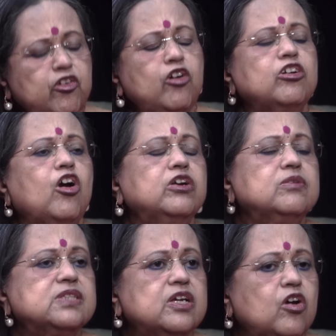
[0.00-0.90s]
For
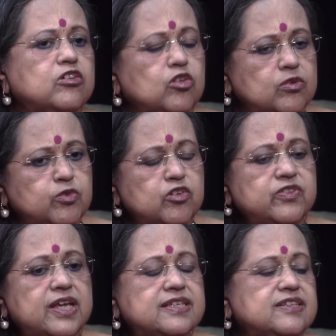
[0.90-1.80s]
condoms are not
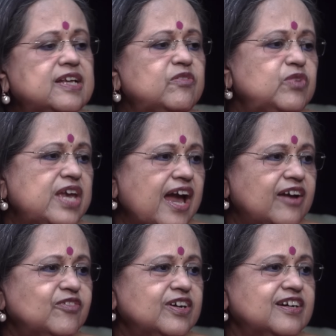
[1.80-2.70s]
foolproof. They, they, we
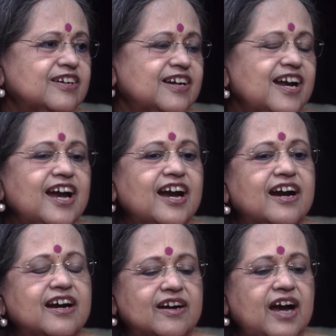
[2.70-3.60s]
have a
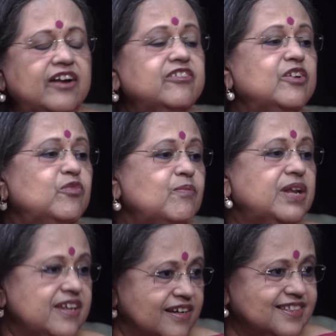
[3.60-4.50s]
uh, 100
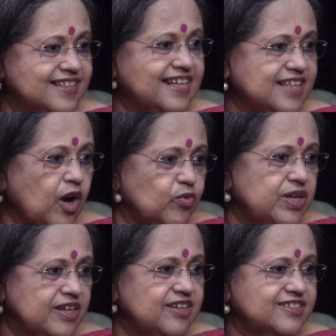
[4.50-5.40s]
women years. That's how
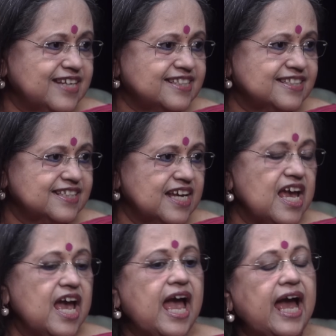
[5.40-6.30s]
we test.
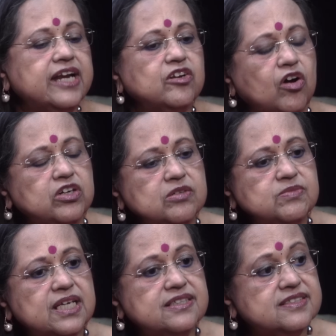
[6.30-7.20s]
And
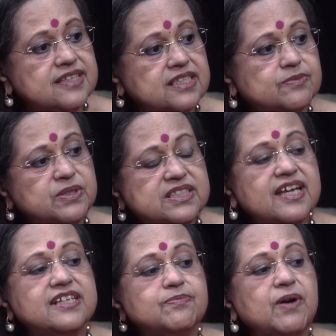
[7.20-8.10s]
condoms are
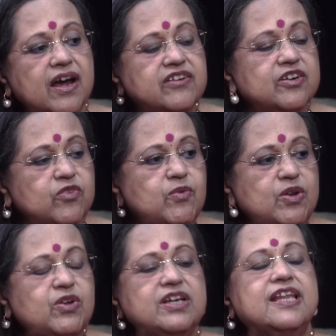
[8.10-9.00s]
6% per 100
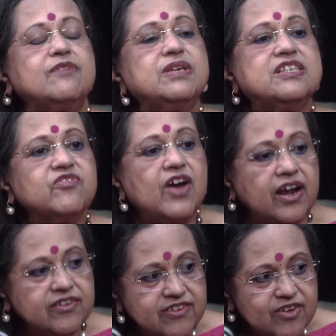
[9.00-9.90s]
women year. That means if
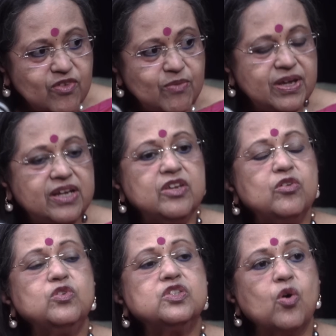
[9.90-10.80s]
100 women
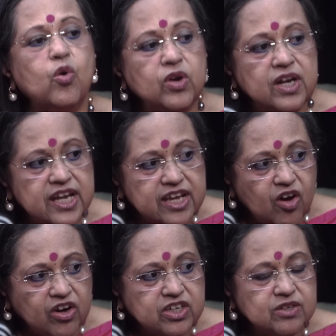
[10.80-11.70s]
used
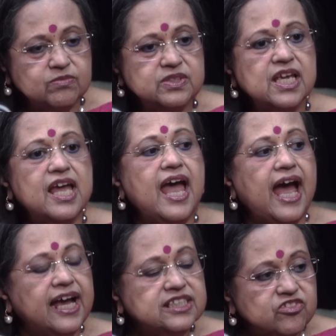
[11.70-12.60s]
only condoms
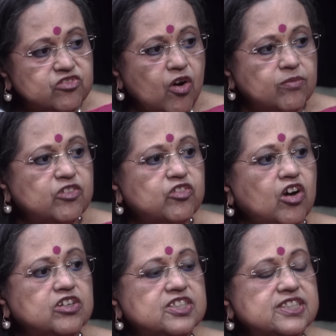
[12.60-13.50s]
as a form
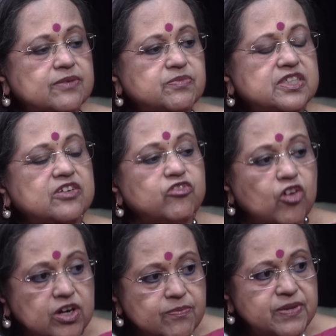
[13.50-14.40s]
of contraception
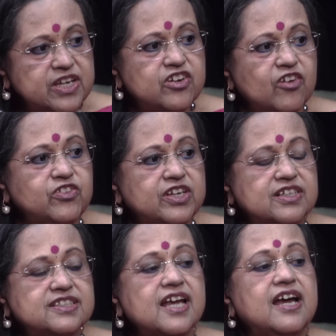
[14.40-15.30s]
for a period of
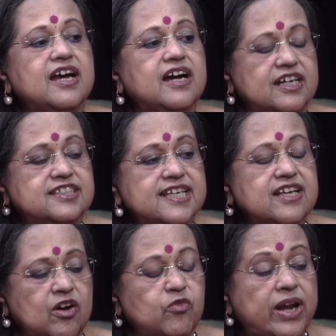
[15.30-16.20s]
years, uh,
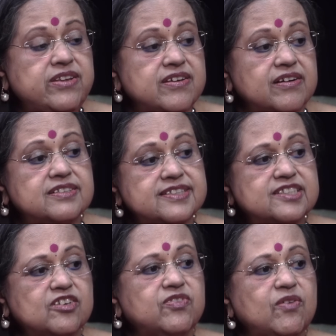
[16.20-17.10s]
six, uh, one year,
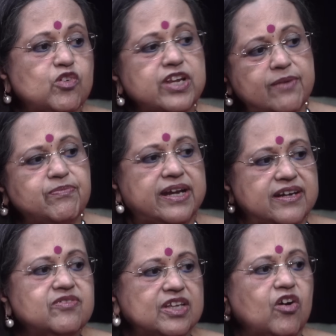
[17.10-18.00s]
six of them would get
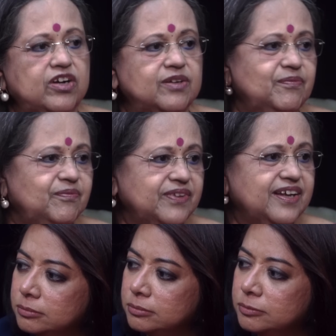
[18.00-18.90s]
pregnant with the condom.
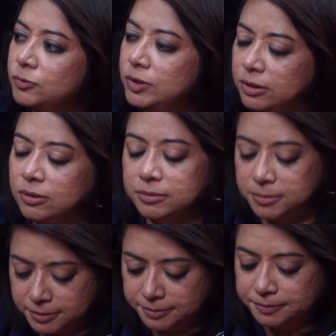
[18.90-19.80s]
So,
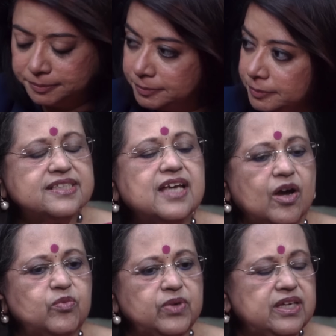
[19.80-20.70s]
so that is
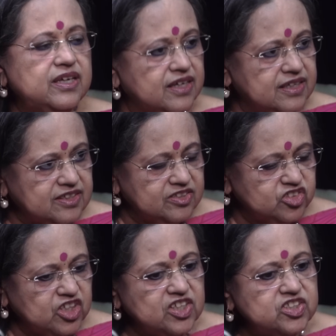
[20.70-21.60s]
how we uh,
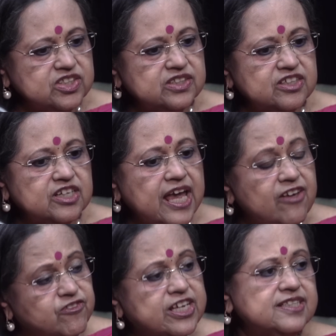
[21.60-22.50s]
judge the
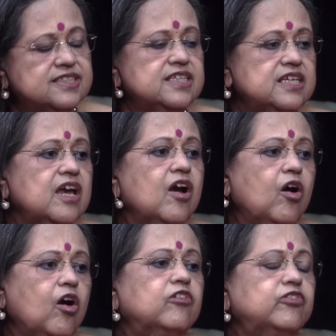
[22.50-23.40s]
efficacy
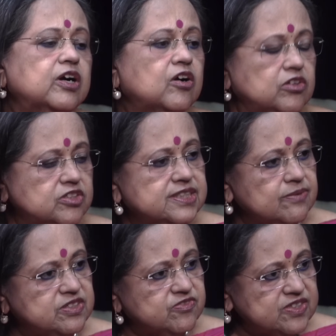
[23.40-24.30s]
of a
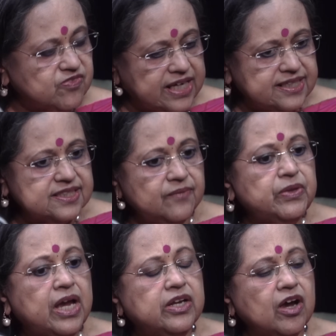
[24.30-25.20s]
contraceptive device.
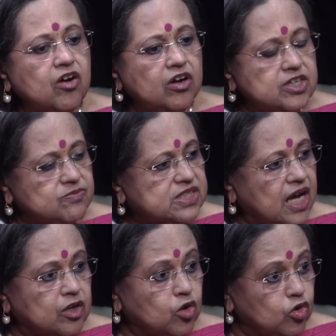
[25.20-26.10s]
Now,
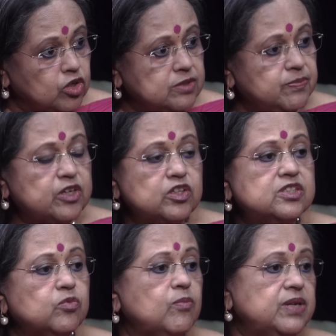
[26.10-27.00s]
condoms are good
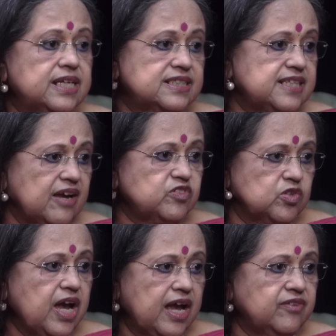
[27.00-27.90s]
because the woman doesn't have
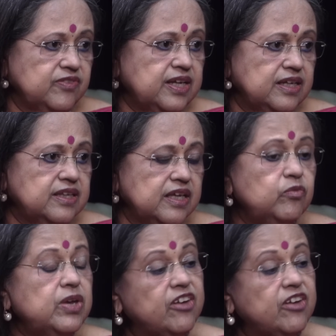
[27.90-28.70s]
to have anything.